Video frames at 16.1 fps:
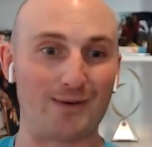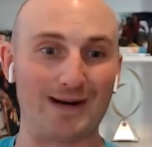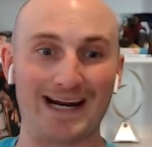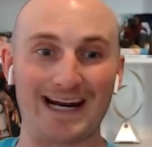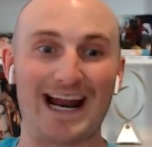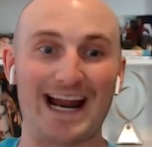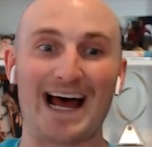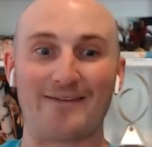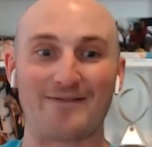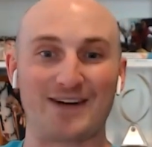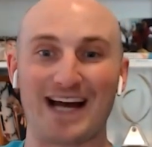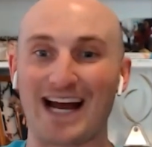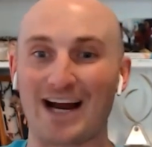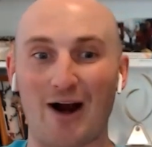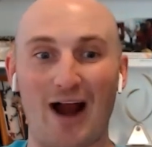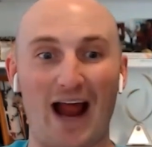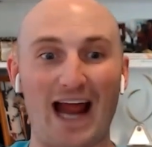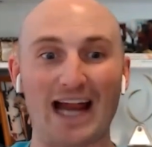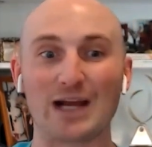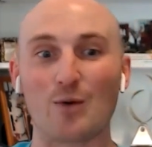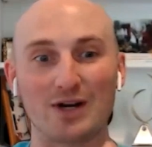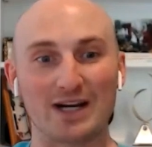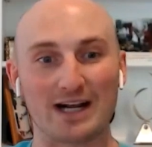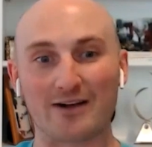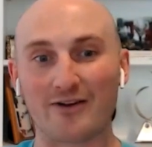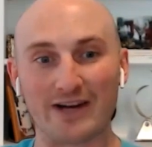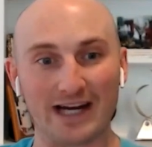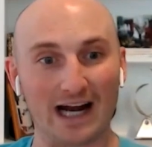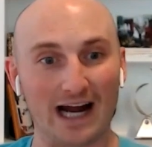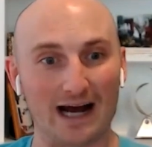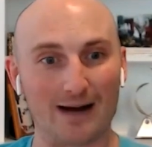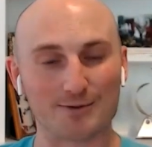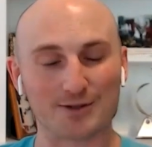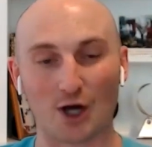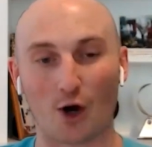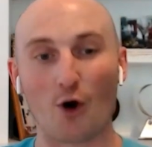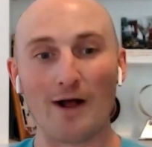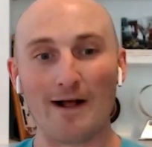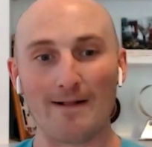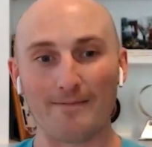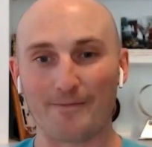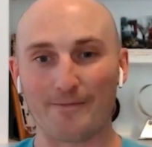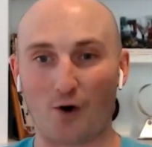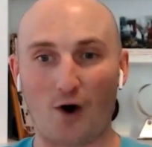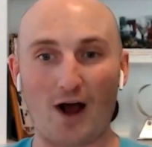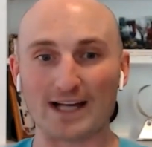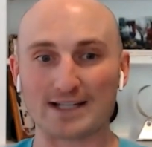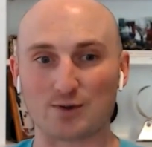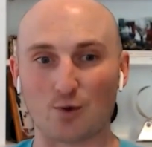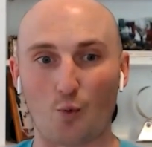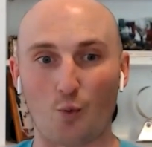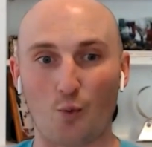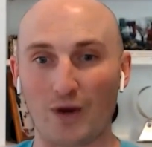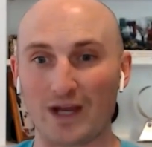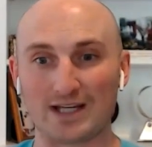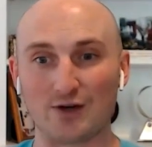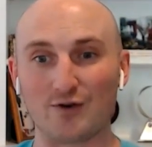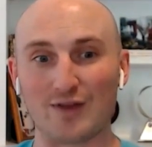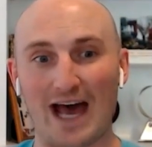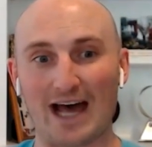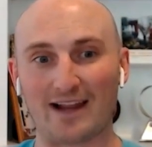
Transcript: We didn't have to hire anyone to clean it up. So for us, we do that.